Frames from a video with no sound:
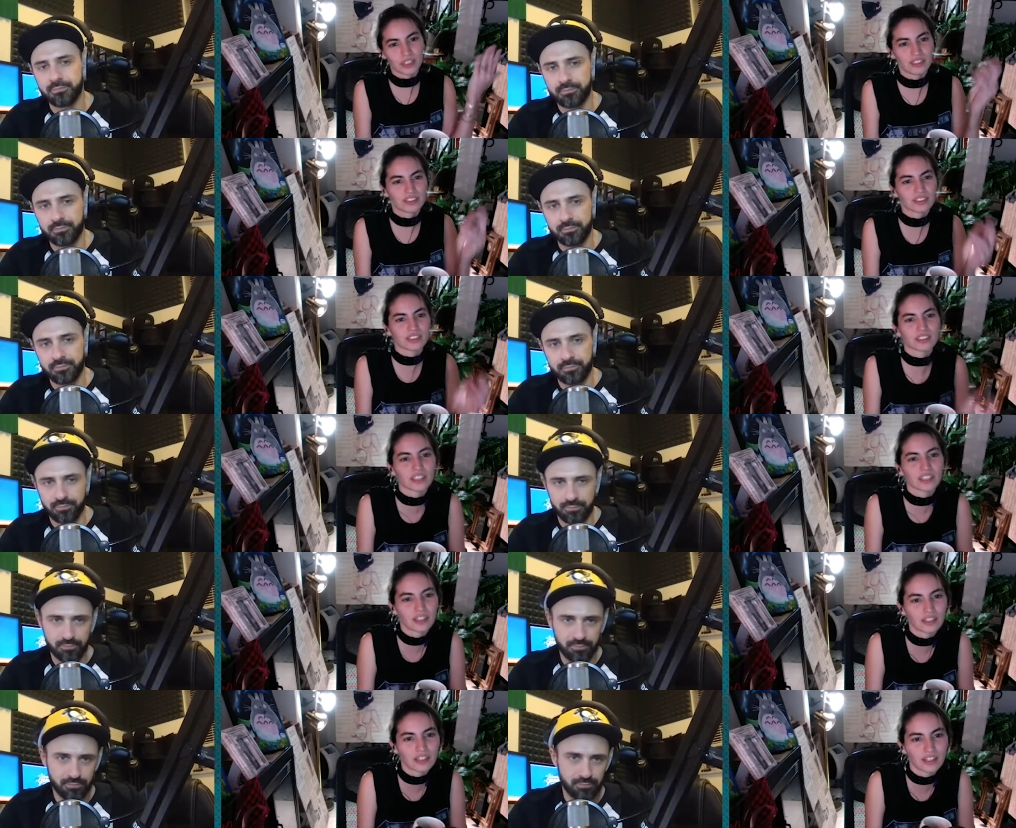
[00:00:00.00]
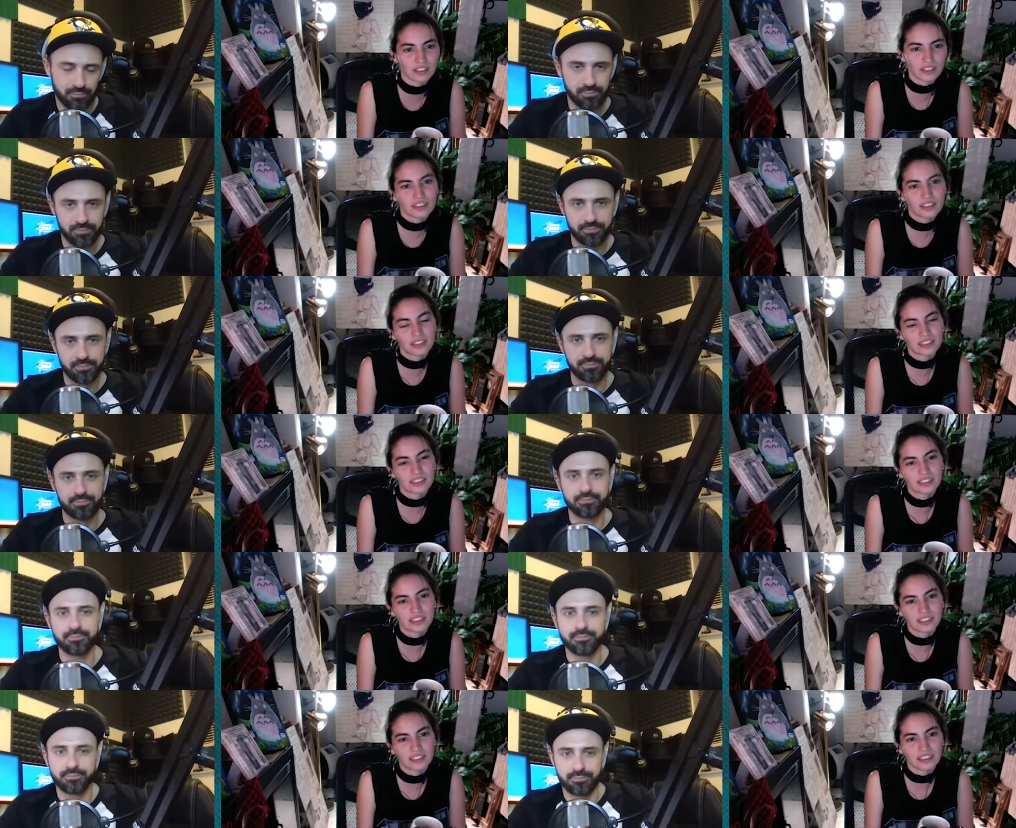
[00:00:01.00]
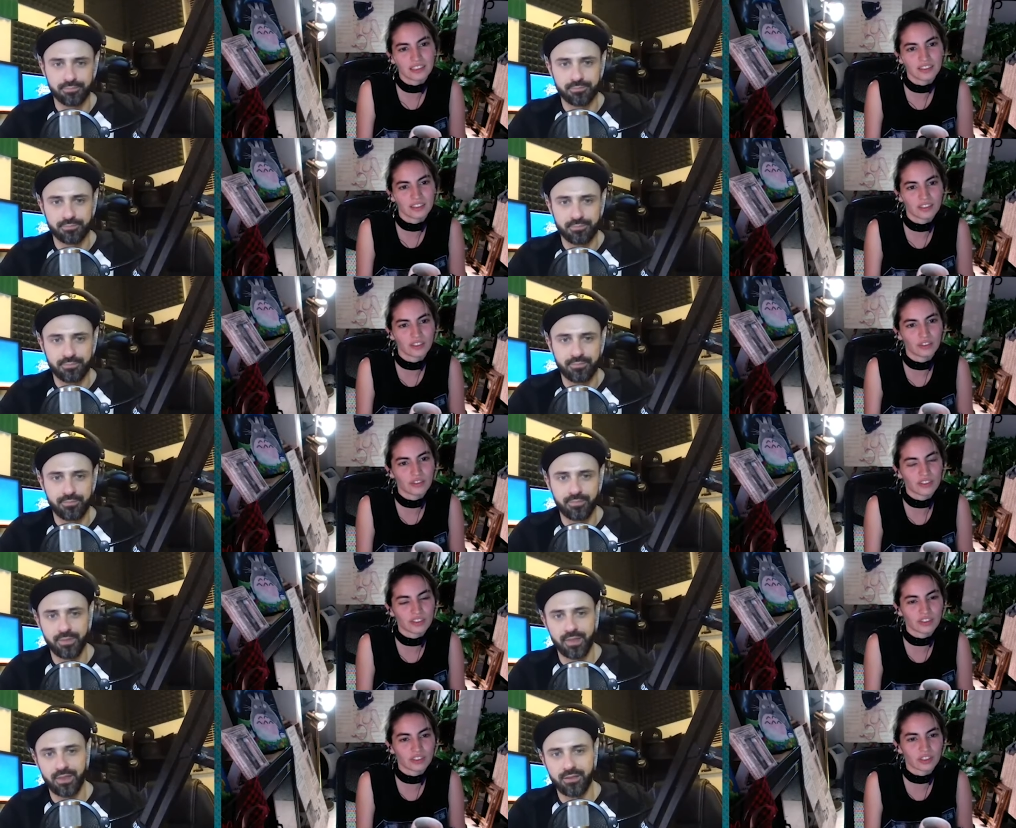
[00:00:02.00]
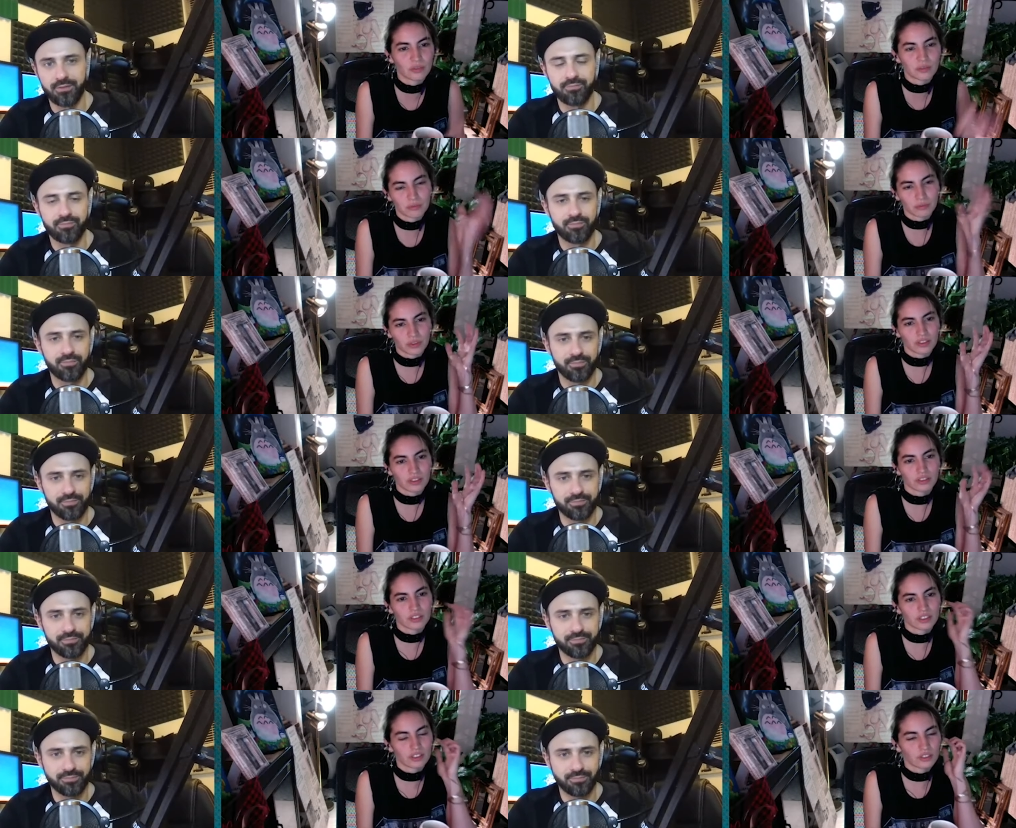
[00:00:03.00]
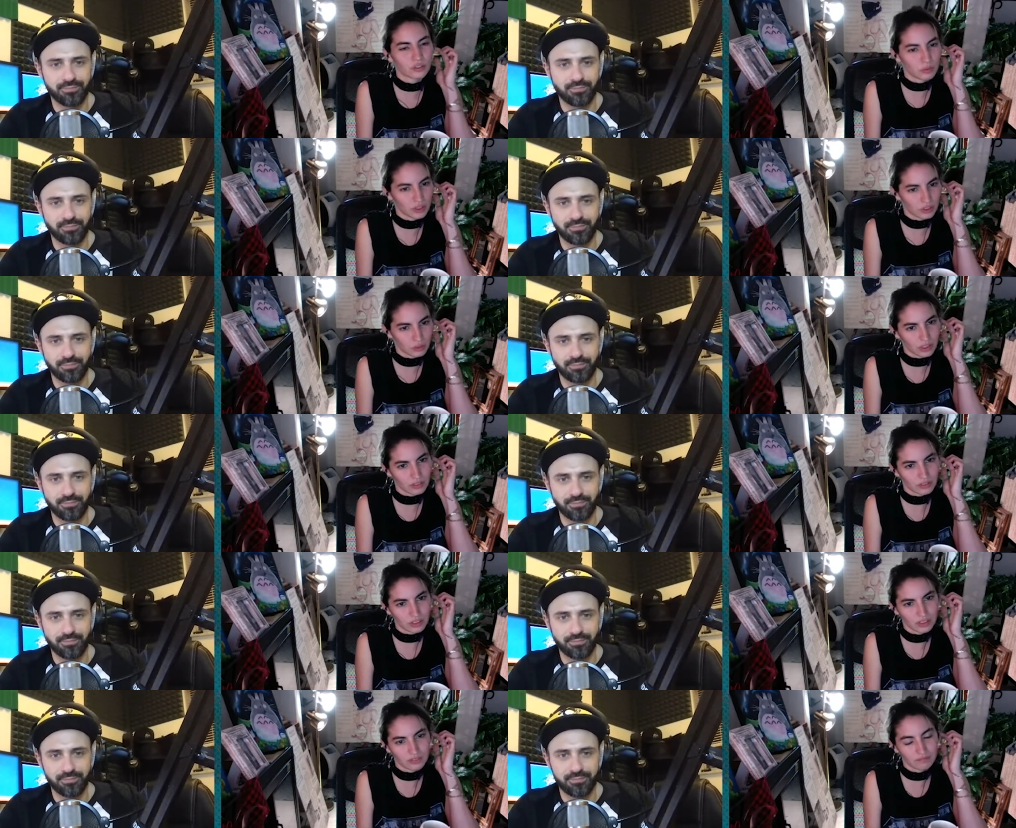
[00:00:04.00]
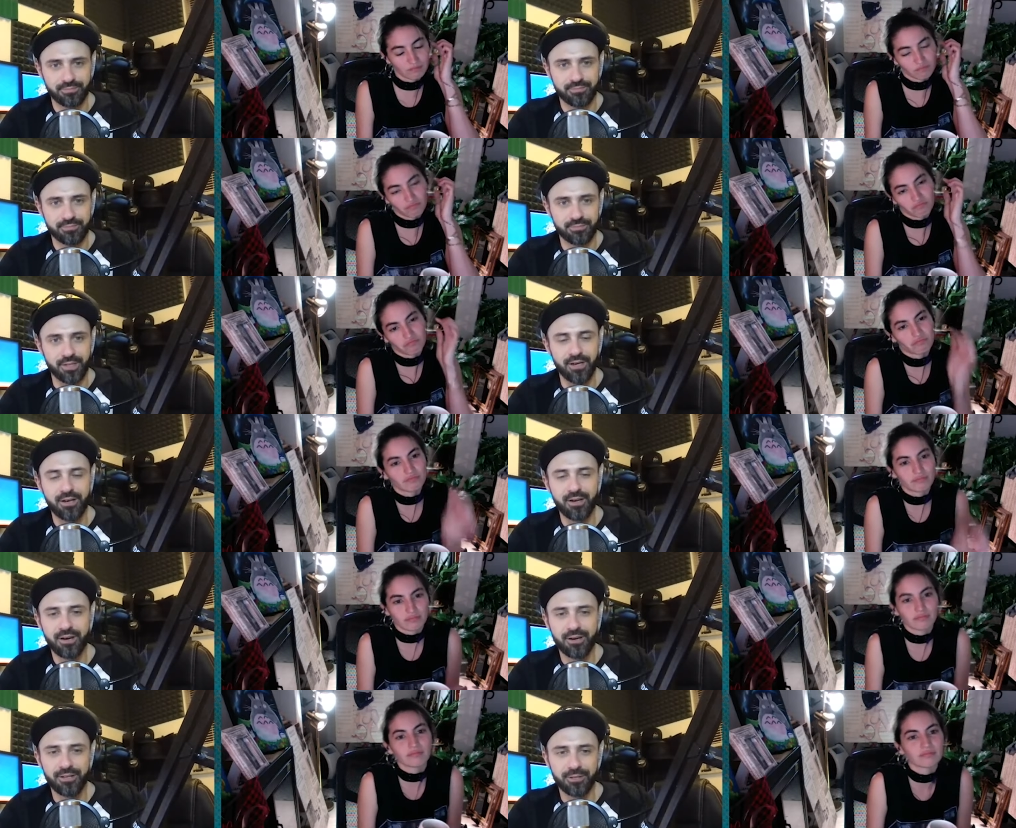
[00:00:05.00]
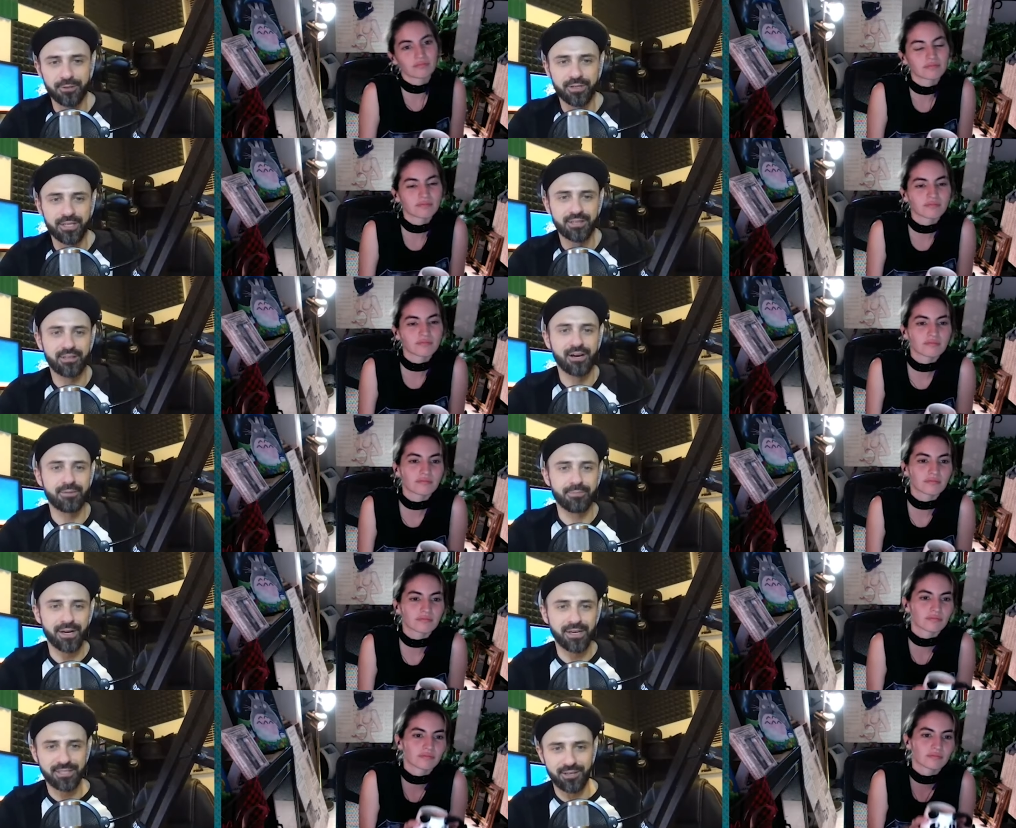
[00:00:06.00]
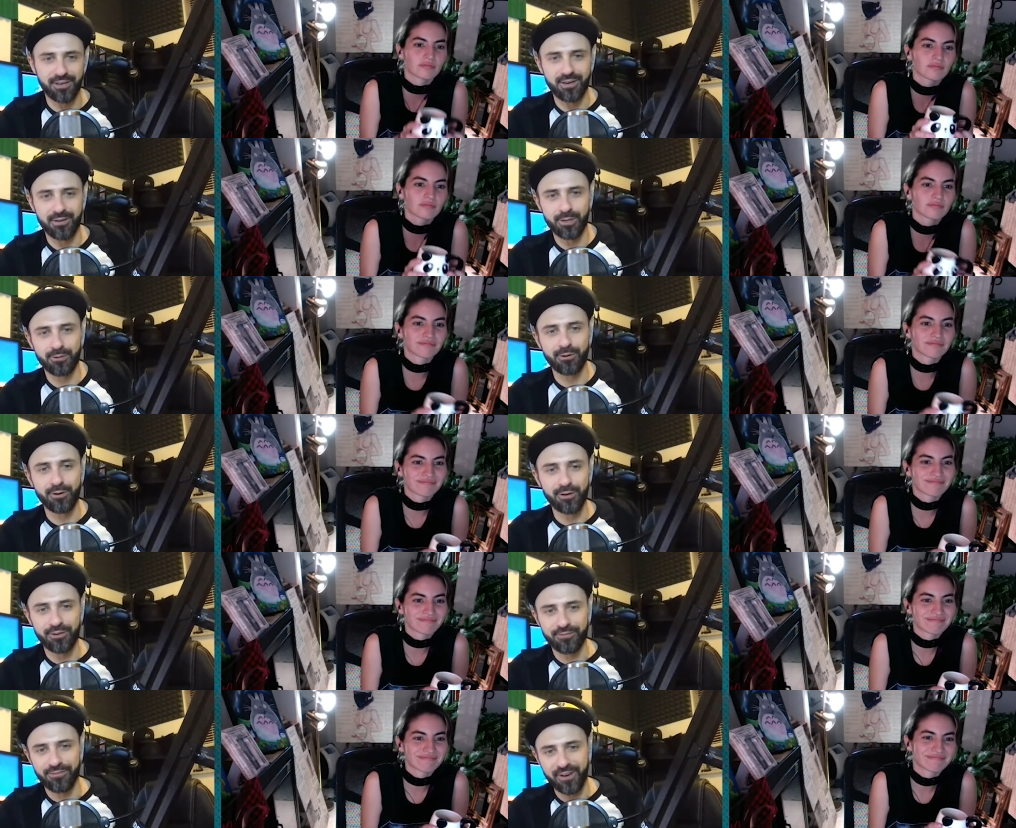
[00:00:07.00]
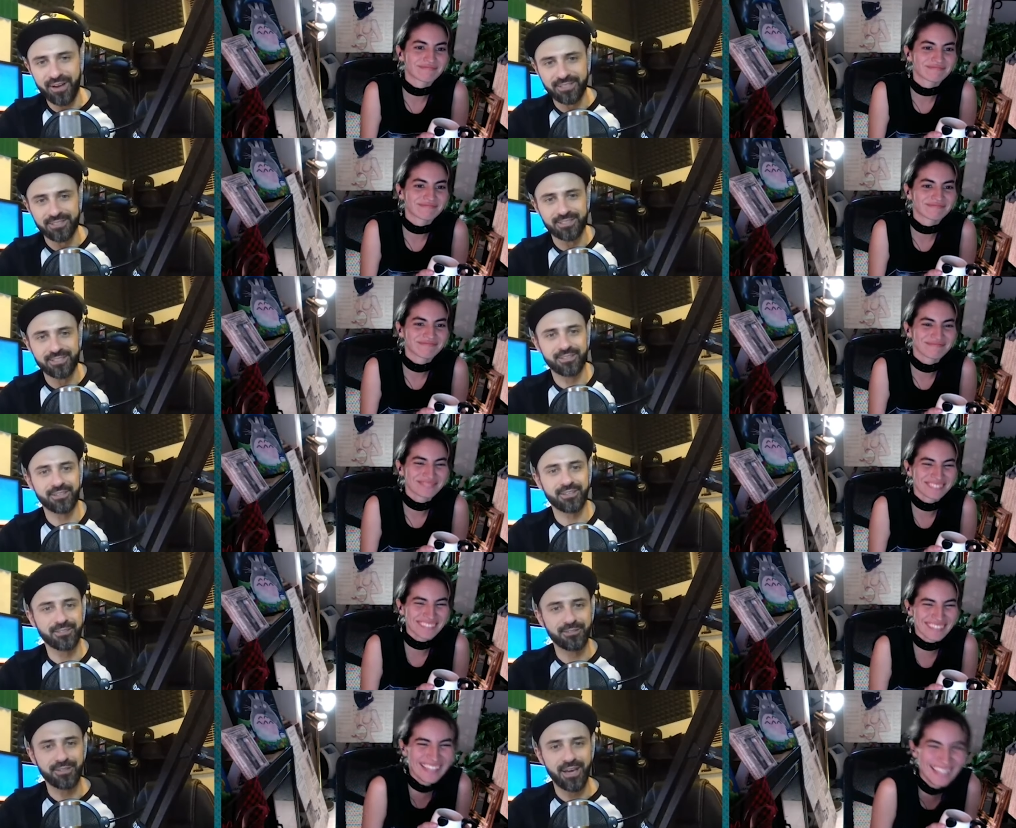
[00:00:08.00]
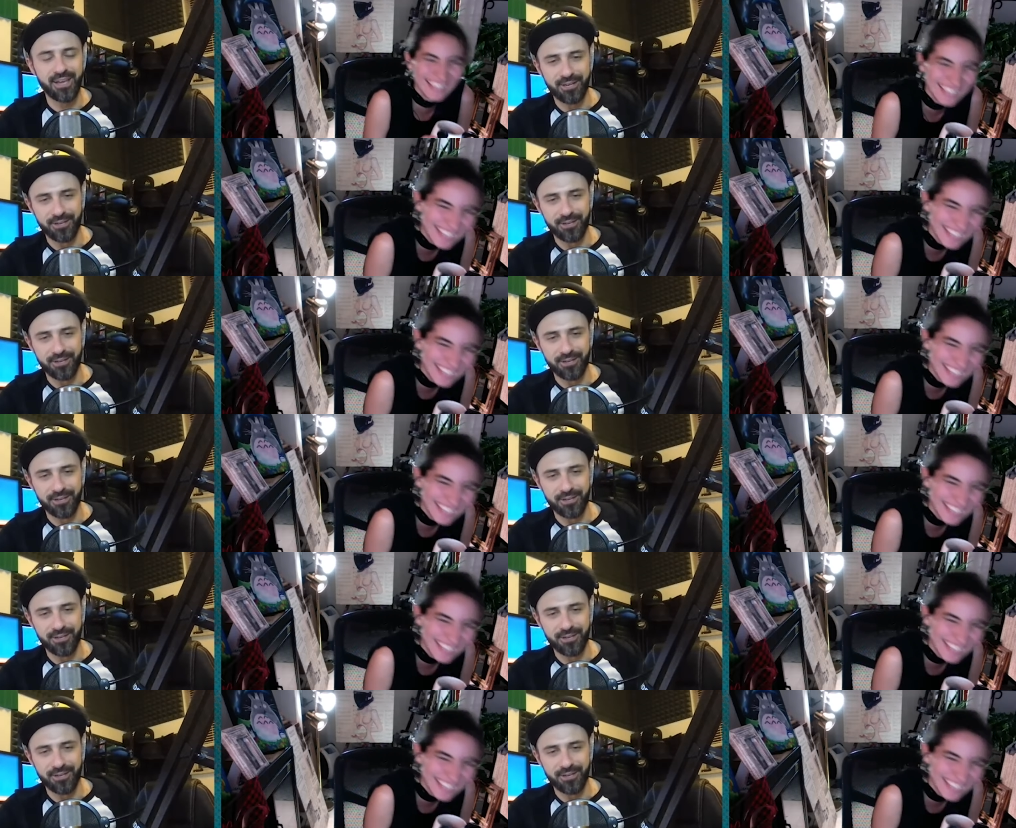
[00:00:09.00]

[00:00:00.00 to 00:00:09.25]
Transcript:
Speaker 1: it's like AI, and then you still keep some part like human or whatever.
Speaker 2: Oh, you and Elon Musk are going to be real good friends. You're going to do that